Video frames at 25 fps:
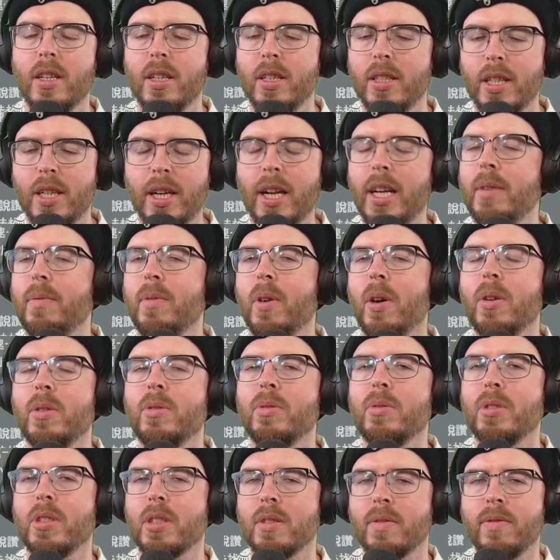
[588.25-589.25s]
The clean
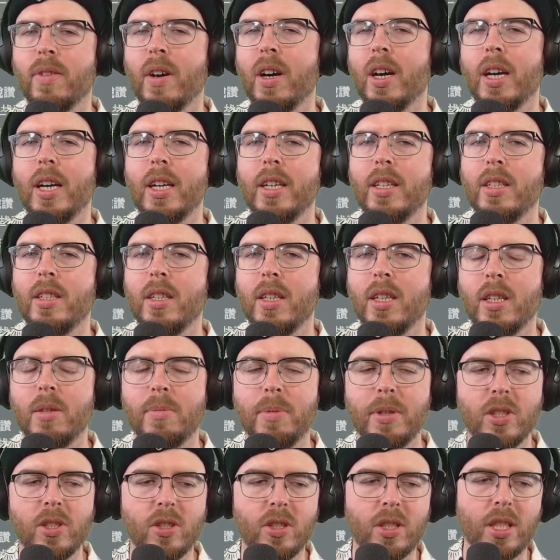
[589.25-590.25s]
vocals are fine, and it'll
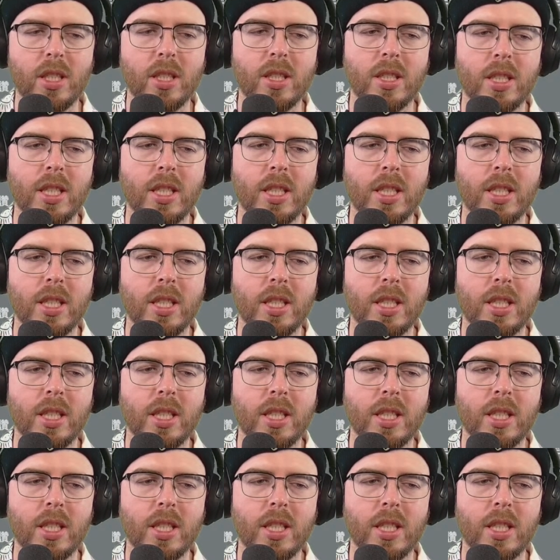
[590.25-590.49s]
be interesting to